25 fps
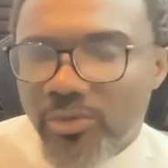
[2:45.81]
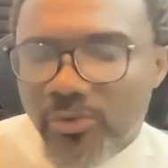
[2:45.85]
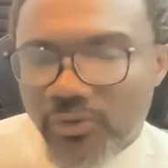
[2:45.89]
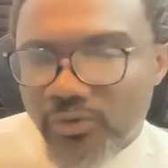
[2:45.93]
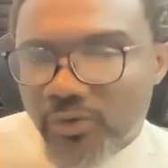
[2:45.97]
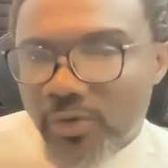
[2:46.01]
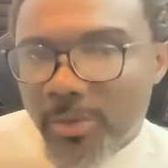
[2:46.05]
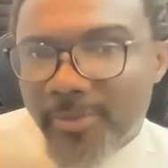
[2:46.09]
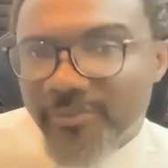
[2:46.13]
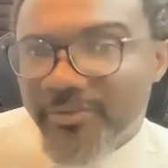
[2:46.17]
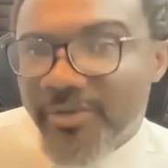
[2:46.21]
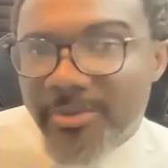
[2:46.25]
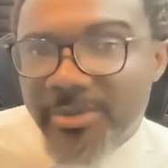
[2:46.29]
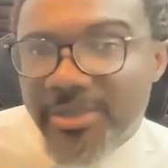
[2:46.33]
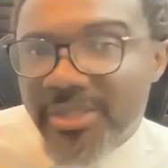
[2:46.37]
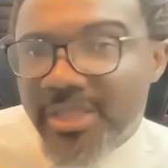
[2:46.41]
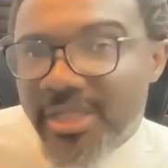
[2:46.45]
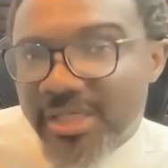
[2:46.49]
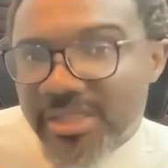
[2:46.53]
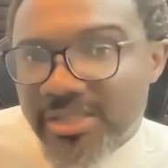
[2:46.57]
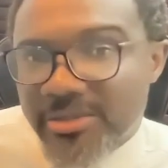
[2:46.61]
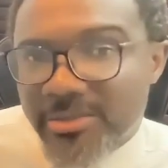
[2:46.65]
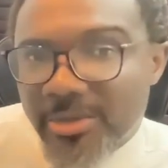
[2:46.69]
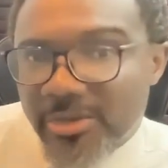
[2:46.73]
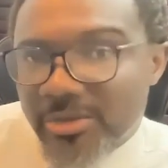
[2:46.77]
Some of them he
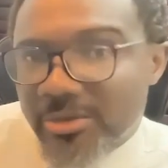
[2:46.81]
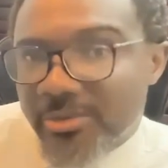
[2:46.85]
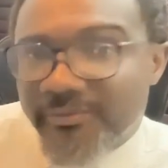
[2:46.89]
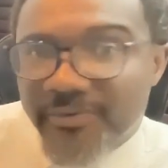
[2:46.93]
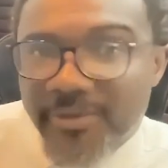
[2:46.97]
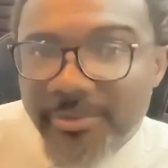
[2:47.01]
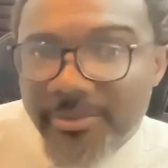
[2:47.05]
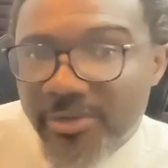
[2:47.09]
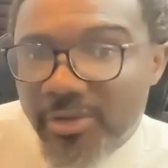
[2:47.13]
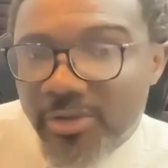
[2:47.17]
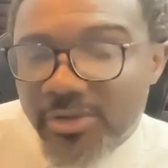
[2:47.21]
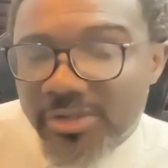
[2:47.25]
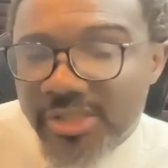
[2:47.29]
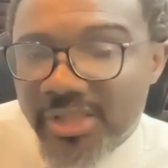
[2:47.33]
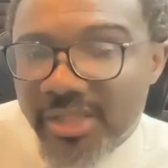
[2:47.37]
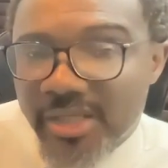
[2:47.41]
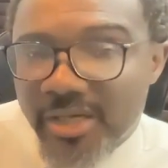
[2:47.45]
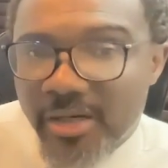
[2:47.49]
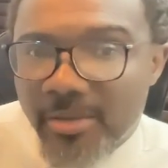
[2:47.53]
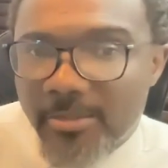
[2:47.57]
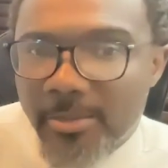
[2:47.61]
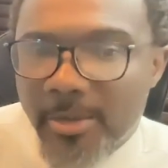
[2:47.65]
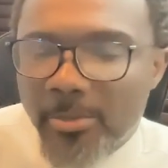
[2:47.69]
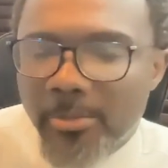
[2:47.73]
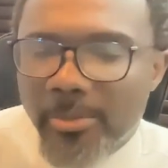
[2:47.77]
cares about, some of them he doesn't
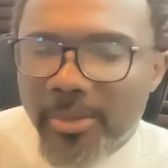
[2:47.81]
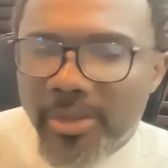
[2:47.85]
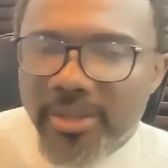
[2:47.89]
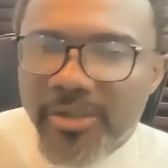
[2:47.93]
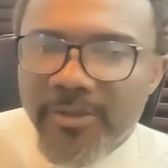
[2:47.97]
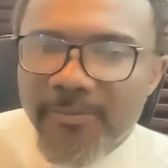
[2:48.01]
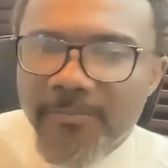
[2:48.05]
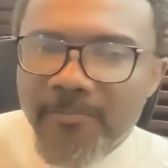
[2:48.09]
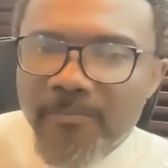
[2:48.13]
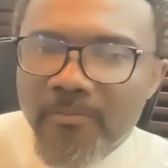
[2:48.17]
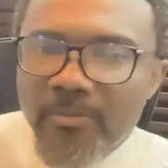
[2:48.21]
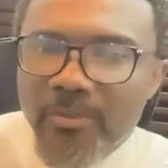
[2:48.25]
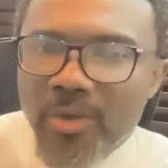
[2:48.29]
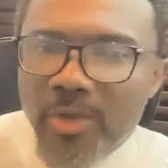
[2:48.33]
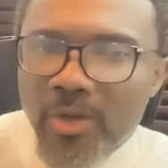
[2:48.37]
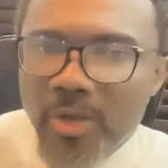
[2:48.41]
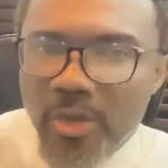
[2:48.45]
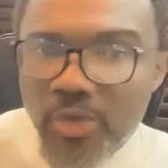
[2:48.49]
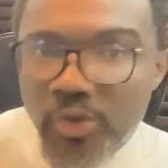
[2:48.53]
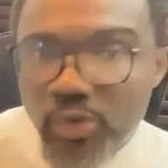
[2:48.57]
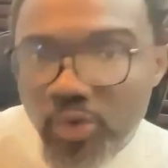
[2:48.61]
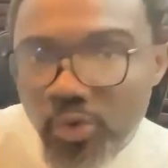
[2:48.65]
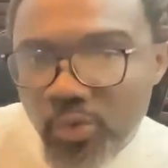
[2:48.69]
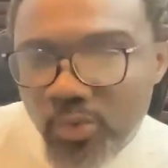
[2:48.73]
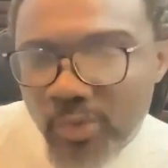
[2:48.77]
care about. But
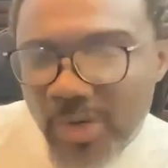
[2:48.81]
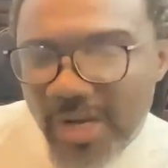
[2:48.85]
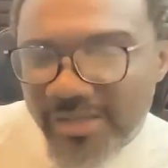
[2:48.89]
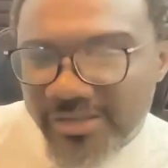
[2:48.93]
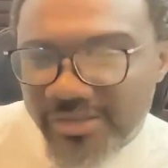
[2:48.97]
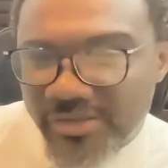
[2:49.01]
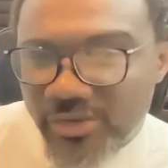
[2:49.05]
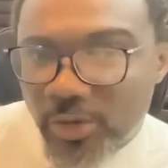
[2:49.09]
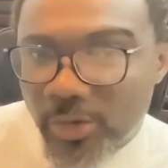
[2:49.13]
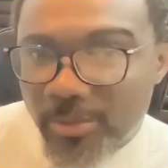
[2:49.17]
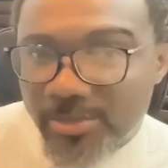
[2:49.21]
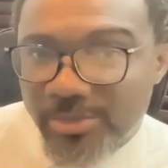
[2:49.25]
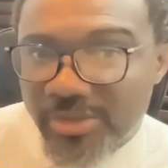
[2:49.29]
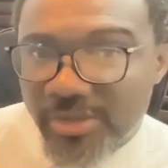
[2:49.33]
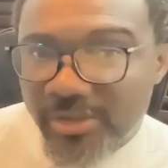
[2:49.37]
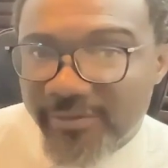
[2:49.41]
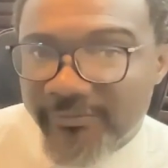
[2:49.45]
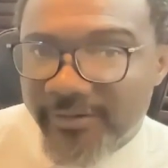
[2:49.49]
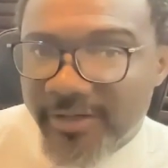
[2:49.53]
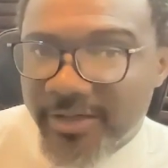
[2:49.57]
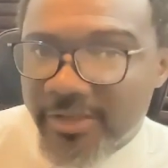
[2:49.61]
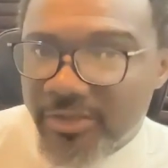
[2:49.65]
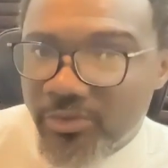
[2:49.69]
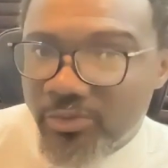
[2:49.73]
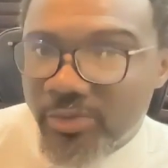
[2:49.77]
you as the
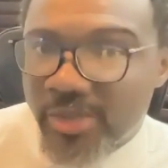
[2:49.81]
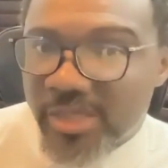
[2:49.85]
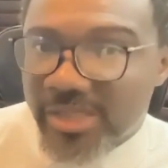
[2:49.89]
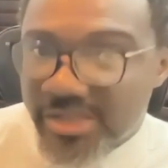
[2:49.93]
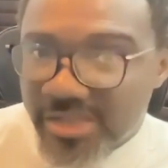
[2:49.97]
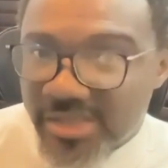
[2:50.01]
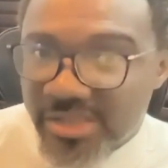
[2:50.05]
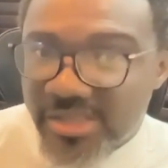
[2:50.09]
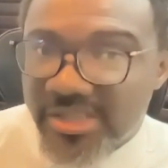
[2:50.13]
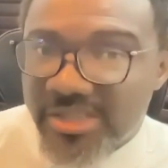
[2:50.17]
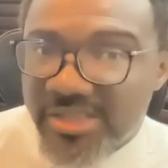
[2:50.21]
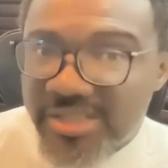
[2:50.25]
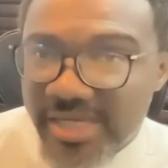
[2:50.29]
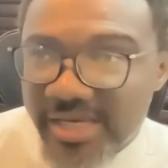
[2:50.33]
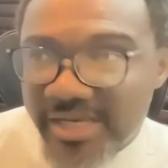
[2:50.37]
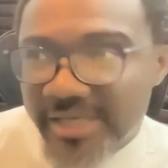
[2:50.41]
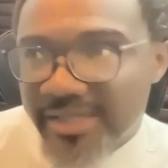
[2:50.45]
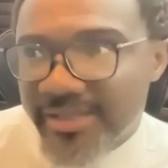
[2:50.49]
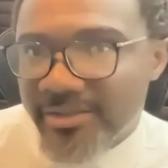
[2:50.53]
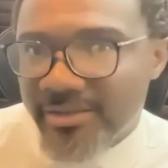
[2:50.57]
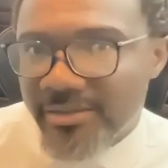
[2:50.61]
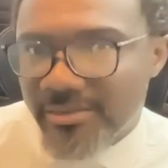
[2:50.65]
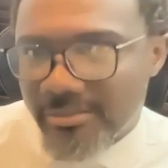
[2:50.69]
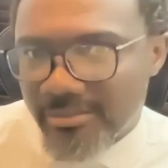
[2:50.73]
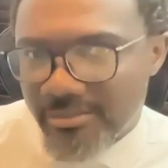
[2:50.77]
observer, you as the
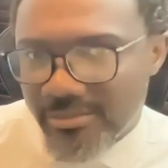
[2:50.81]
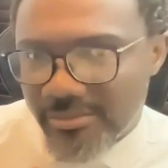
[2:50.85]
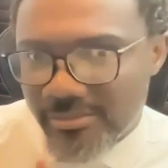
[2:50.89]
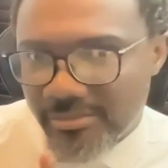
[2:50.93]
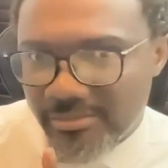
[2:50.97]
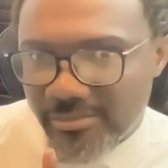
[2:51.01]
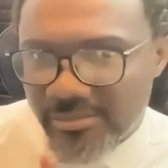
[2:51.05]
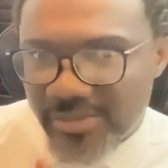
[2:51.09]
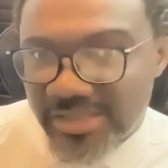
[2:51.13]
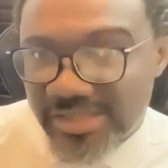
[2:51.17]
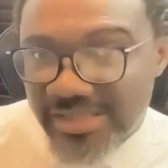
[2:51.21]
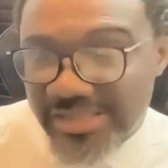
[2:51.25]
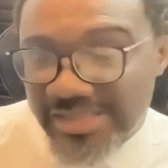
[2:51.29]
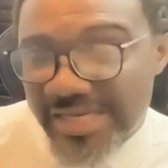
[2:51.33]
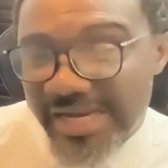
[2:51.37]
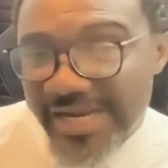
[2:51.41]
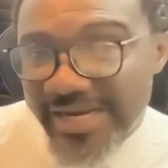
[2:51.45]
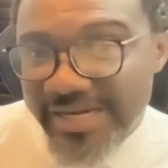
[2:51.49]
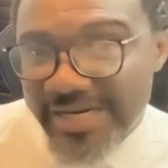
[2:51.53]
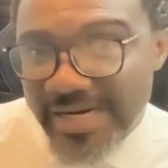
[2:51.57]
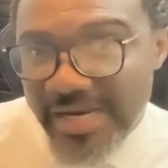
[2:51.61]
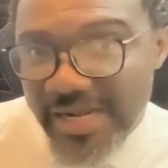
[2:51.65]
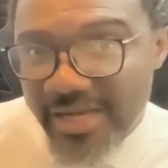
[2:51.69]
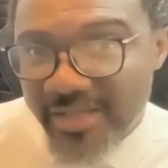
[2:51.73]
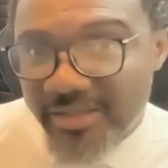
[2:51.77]

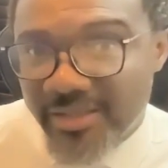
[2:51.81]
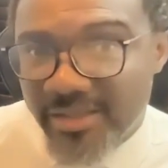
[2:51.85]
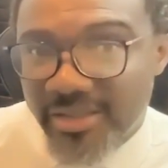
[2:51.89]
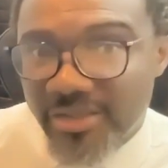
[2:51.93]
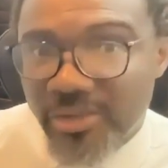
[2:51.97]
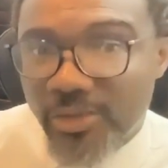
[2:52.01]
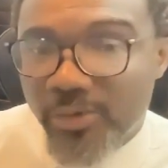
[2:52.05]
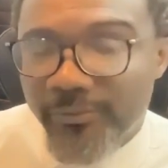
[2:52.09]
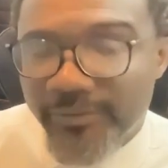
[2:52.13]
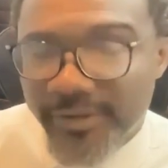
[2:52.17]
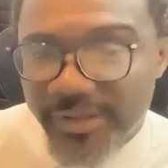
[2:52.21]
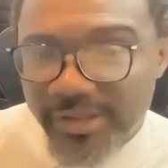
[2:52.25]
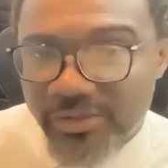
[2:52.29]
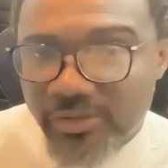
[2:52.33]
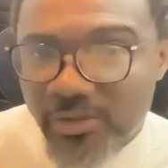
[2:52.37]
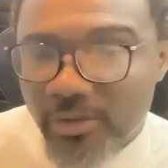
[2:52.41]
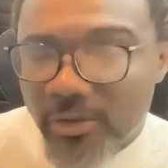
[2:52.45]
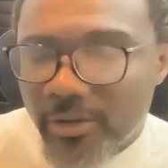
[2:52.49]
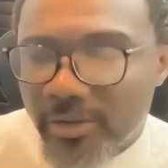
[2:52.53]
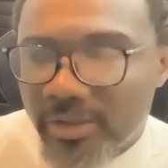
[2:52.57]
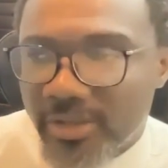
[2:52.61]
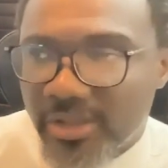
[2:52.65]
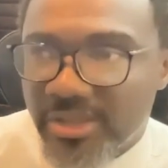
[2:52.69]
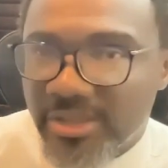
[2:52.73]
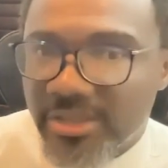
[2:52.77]
designer, the
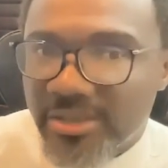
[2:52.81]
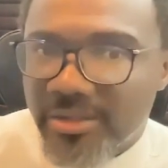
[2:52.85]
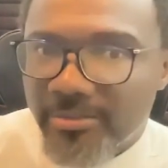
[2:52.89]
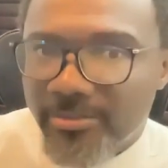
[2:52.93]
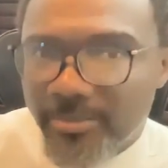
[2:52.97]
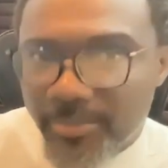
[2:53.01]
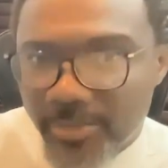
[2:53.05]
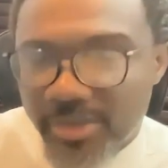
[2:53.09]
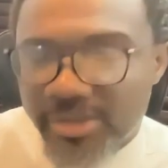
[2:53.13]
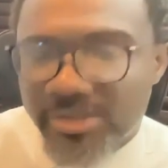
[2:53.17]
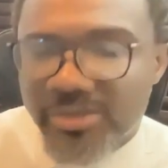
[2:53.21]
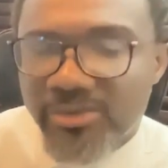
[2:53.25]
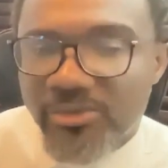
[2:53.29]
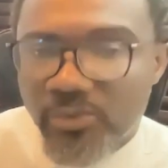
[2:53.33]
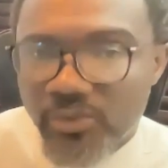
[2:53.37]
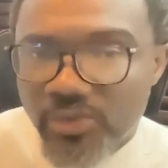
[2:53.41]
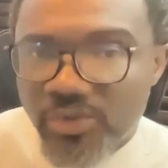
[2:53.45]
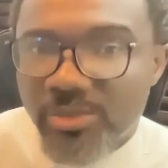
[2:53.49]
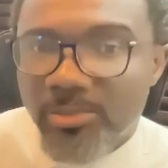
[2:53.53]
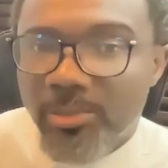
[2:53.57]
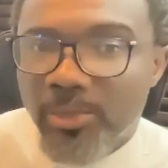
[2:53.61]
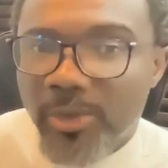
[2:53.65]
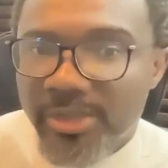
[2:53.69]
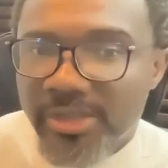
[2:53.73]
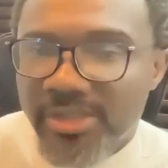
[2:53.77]
innovator, the person who's
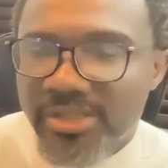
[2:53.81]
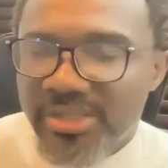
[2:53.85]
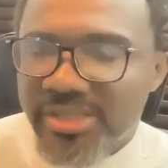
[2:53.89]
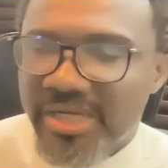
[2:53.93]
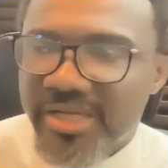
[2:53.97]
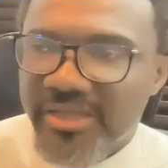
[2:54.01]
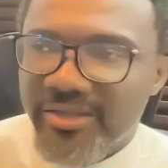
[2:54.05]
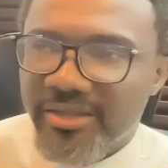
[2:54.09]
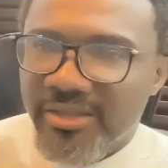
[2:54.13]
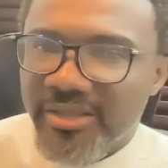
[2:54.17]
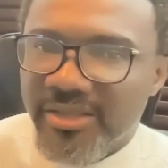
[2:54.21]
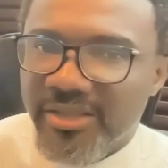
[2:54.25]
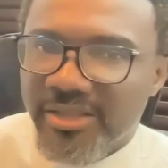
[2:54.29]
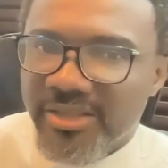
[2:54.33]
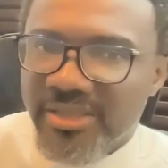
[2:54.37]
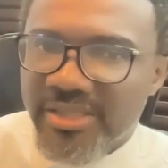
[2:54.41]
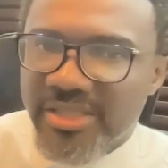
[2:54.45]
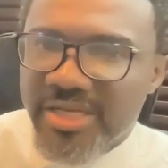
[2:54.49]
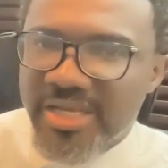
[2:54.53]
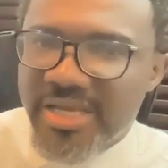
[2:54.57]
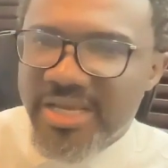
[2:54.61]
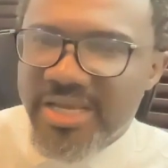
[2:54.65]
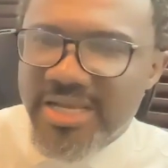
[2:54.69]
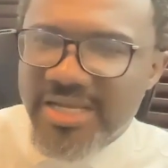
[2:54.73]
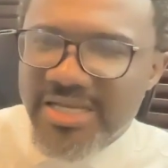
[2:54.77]
deploying design
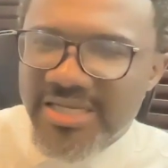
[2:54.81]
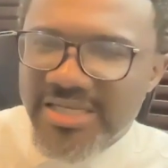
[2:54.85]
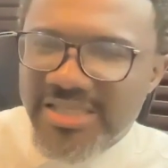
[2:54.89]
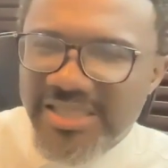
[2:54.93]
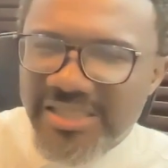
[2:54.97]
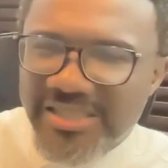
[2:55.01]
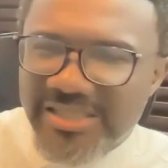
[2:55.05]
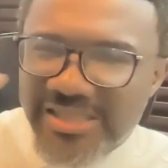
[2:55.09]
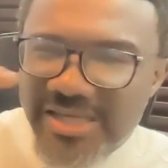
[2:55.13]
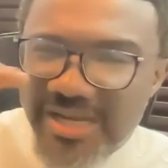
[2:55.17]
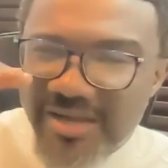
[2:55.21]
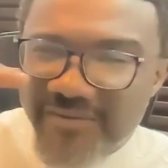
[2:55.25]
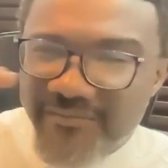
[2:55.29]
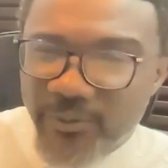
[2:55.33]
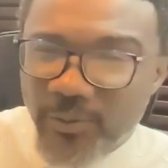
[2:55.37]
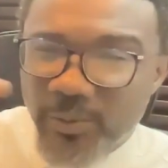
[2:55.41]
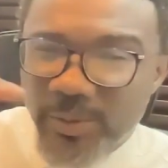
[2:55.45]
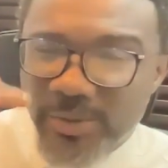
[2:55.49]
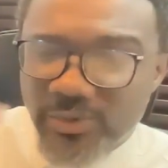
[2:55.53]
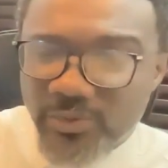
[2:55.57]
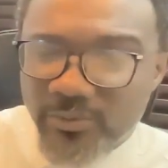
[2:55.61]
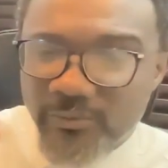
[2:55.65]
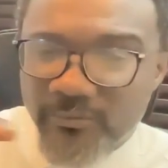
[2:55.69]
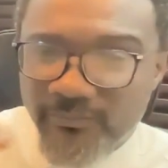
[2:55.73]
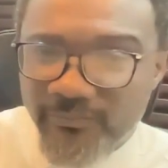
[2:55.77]
thinking, need to have a
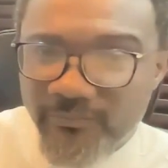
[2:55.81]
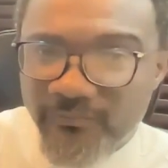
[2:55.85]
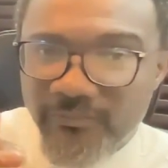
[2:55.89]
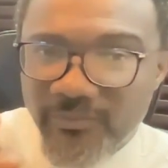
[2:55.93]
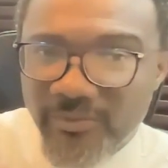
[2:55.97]
way to